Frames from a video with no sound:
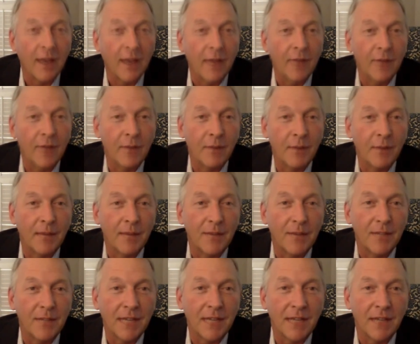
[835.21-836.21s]
I don't know if you remember that
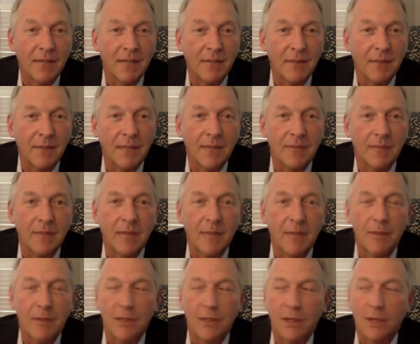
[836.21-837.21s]
scene, remember that
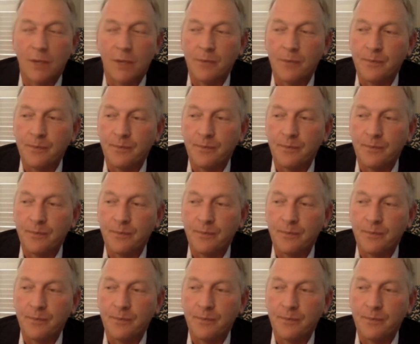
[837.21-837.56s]
episode.